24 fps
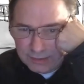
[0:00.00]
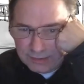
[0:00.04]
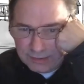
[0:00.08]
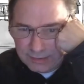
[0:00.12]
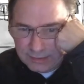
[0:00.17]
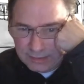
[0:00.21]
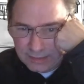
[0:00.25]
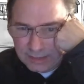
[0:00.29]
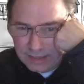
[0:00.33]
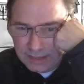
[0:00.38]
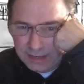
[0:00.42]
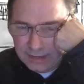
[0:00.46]

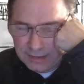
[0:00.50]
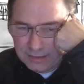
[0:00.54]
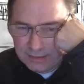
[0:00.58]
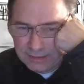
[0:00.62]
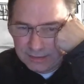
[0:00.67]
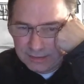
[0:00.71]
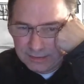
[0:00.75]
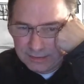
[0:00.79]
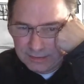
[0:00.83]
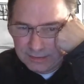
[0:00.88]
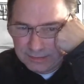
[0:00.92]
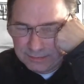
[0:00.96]
yeah.
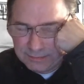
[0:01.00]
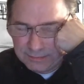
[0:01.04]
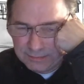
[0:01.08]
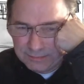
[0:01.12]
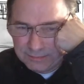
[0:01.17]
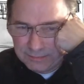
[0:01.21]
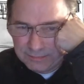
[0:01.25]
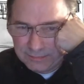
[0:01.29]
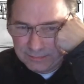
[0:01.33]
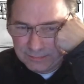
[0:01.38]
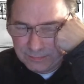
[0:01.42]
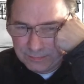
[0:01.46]

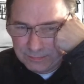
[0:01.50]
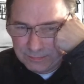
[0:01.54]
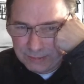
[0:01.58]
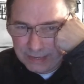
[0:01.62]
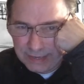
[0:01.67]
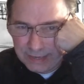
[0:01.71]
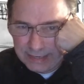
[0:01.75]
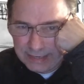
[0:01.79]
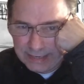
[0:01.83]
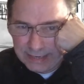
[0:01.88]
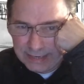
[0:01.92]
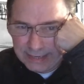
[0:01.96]

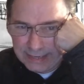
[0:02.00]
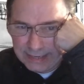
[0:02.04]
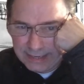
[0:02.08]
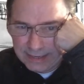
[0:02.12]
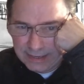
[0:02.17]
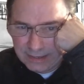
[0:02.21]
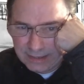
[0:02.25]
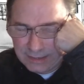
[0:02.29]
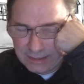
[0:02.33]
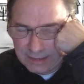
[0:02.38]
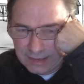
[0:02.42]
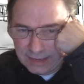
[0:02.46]
Pen,
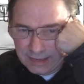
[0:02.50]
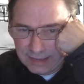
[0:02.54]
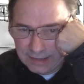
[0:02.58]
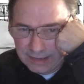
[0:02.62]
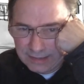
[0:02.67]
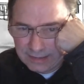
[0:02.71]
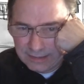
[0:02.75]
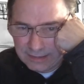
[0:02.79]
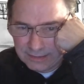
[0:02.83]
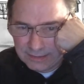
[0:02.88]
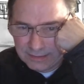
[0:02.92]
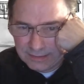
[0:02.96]
ink,
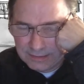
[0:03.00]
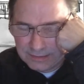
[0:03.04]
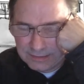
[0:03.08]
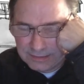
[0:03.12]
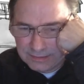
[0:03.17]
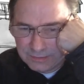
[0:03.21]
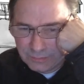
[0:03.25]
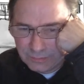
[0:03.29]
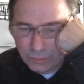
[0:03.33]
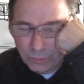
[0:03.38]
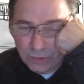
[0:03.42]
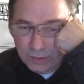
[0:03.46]
and
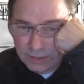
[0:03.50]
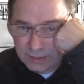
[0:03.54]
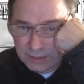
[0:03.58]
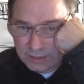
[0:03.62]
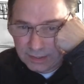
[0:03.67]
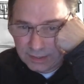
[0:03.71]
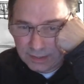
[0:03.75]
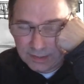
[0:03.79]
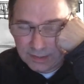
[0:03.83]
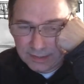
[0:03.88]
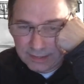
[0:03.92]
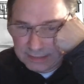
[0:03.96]

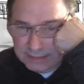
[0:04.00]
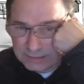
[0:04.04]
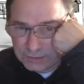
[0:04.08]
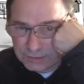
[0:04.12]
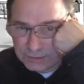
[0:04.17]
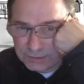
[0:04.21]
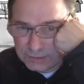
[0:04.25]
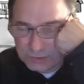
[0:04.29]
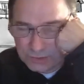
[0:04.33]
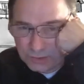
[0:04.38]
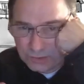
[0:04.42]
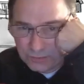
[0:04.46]
watercolor. That's
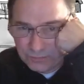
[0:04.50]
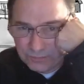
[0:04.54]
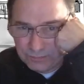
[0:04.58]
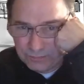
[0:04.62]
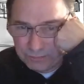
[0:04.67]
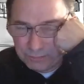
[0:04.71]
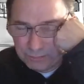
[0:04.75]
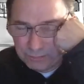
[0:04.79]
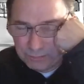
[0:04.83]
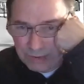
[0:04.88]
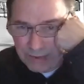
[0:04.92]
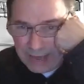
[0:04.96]
sort of
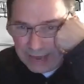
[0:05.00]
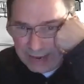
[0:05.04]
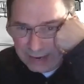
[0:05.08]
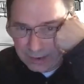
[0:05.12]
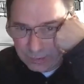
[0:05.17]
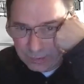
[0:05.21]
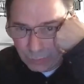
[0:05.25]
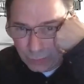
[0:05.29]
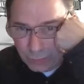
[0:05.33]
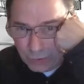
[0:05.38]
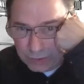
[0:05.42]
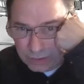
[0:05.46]
black
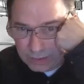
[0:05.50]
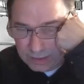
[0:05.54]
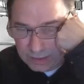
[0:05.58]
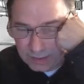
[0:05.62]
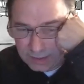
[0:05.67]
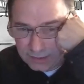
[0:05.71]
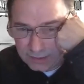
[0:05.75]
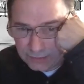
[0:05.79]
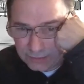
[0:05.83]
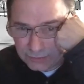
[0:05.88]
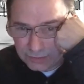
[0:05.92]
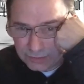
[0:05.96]

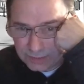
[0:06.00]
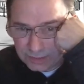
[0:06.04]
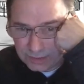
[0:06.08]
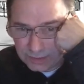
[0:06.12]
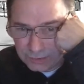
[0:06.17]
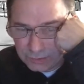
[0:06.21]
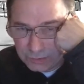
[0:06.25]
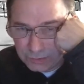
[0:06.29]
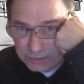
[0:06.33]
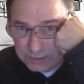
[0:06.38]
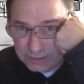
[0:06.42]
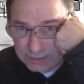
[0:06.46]
watercolor
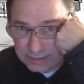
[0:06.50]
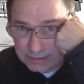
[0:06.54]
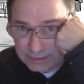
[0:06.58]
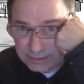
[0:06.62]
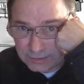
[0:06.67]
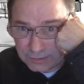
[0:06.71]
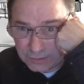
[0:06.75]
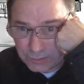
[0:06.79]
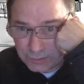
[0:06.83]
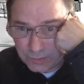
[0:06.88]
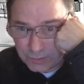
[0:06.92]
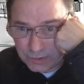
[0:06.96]
diluted
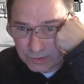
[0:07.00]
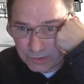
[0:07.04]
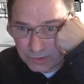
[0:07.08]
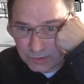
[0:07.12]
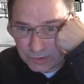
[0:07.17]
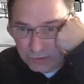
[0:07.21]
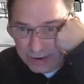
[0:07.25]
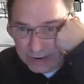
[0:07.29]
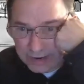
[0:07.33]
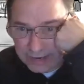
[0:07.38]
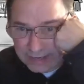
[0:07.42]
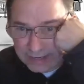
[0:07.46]
into a
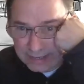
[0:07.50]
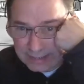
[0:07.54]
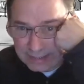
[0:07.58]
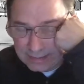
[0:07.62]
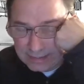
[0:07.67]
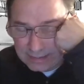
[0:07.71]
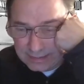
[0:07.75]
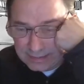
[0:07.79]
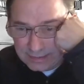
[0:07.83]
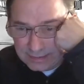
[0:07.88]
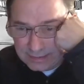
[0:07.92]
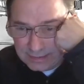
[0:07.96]
gray.
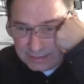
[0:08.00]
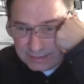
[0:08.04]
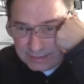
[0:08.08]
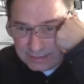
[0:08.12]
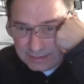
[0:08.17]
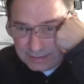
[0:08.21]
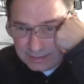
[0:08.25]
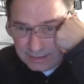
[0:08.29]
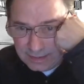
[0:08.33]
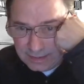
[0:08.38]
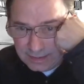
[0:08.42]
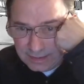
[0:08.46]

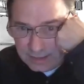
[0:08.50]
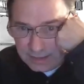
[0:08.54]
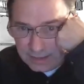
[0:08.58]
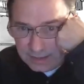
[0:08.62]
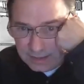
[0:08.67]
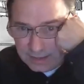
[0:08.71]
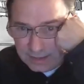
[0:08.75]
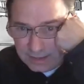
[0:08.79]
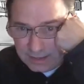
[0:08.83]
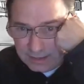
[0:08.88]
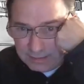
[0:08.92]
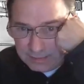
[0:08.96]

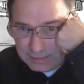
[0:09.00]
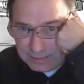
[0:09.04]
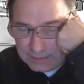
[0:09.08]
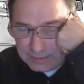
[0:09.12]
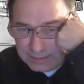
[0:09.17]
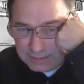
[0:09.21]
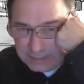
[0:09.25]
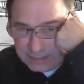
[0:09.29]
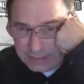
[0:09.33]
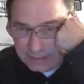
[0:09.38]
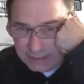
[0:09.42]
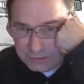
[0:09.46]
But
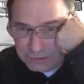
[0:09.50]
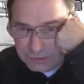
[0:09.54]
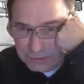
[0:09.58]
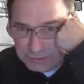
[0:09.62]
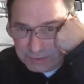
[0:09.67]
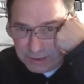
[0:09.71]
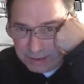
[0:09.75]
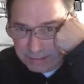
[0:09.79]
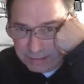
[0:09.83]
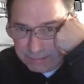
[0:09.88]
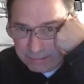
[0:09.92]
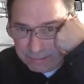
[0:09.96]
yeah, that's
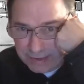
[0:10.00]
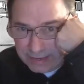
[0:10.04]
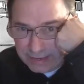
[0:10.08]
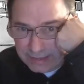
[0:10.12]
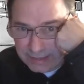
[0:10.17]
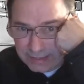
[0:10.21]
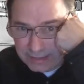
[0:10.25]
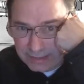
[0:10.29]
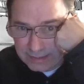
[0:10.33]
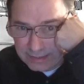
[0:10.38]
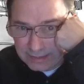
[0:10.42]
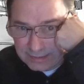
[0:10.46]
my
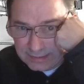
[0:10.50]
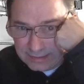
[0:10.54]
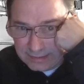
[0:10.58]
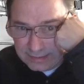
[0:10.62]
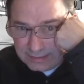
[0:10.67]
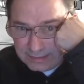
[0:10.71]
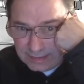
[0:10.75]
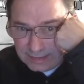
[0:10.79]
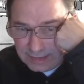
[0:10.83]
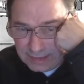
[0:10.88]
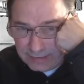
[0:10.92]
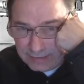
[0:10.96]
main.
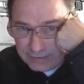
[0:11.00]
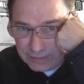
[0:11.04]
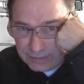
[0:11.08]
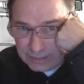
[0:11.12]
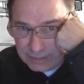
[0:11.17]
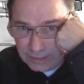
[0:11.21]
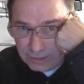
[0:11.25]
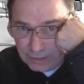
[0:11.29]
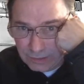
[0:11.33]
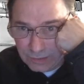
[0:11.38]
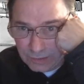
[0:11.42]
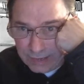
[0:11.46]
I really
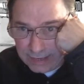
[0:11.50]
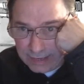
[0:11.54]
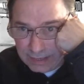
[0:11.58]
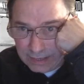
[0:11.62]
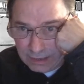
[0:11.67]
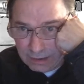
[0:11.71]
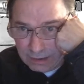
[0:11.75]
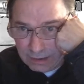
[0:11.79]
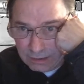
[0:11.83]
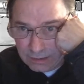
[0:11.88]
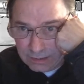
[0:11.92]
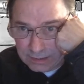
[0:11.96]
don't like
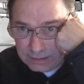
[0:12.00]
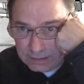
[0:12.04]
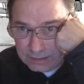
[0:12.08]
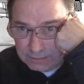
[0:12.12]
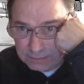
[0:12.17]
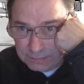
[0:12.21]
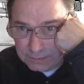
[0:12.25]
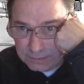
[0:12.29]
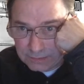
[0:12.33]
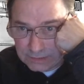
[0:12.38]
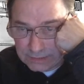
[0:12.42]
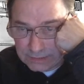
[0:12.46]
art
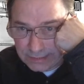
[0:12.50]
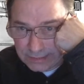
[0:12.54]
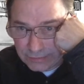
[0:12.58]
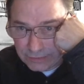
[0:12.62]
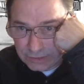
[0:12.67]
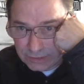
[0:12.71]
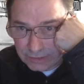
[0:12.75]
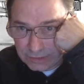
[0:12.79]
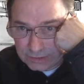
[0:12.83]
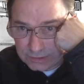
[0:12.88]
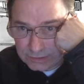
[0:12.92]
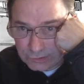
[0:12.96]

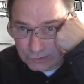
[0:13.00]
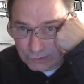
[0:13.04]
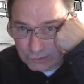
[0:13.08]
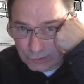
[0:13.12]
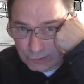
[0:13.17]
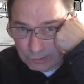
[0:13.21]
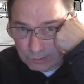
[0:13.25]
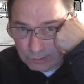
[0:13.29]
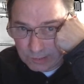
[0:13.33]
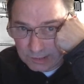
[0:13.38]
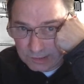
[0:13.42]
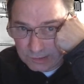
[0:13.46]
materials too
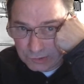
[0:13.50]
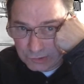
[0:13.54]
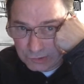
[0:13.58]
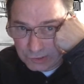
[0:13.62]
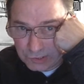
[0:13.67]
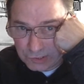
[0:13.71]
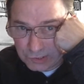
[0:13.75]
much, so